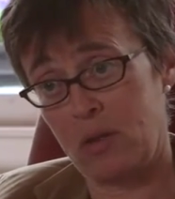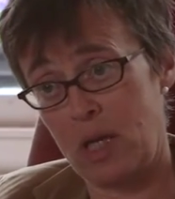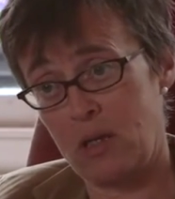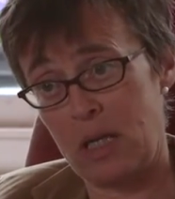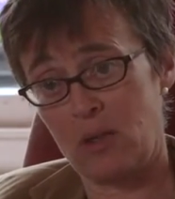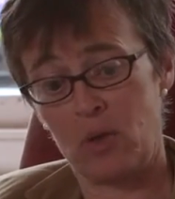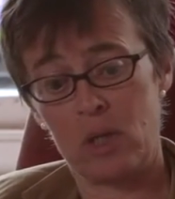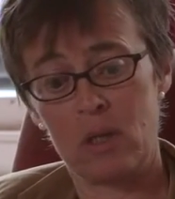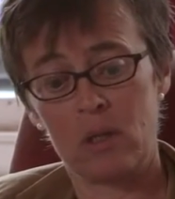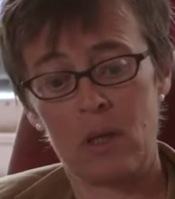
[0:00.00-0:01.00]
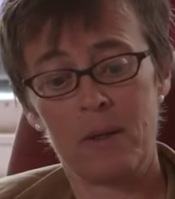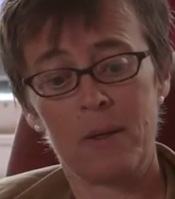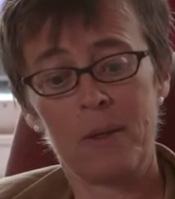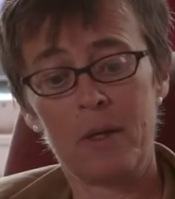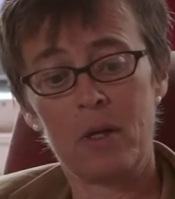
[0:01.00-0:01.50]
send tax returns in,
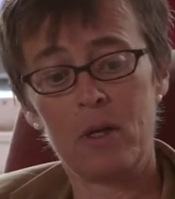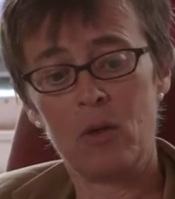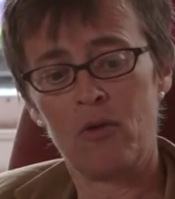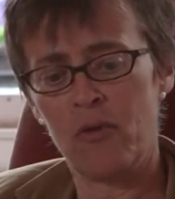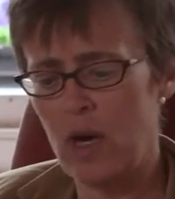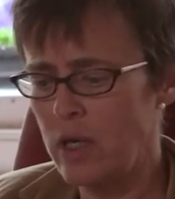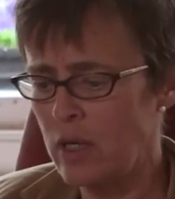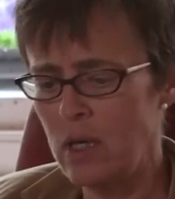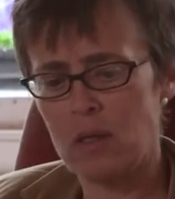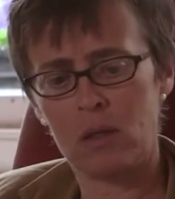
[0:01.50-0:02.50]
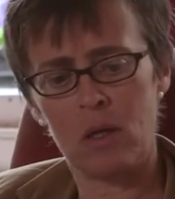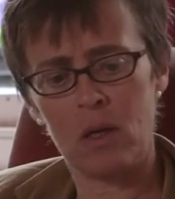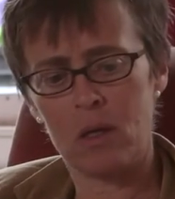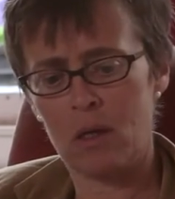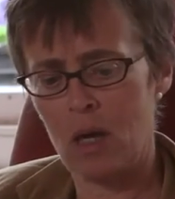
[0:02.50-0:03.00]
you'd find these
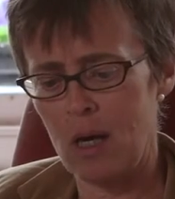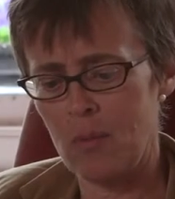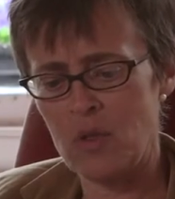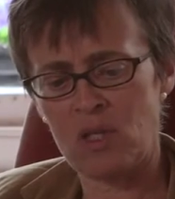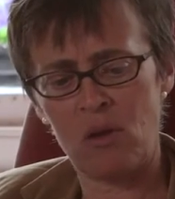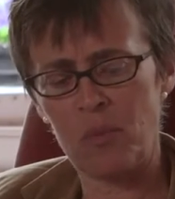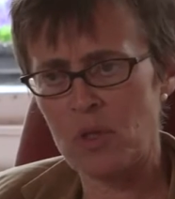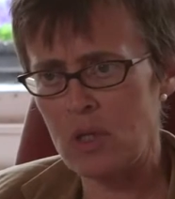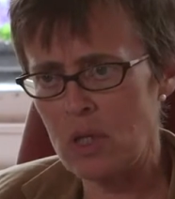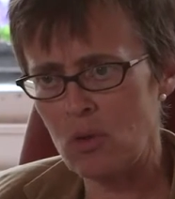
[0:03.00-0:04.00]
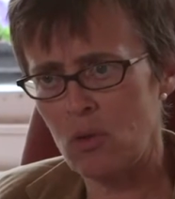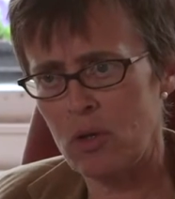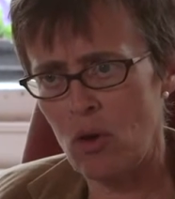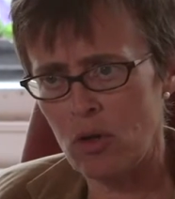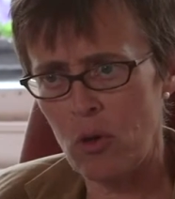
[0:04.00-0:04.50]
uh, um, discrepancies or
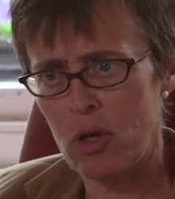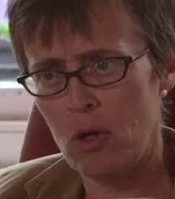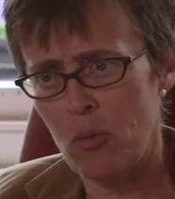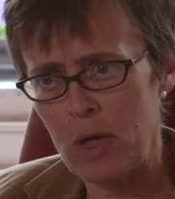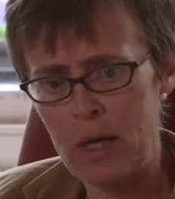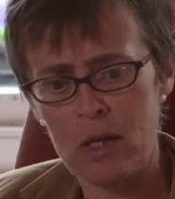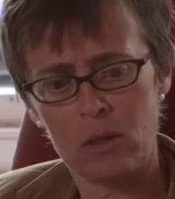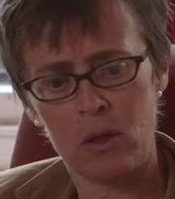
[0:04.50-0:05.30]
anom- anomalies.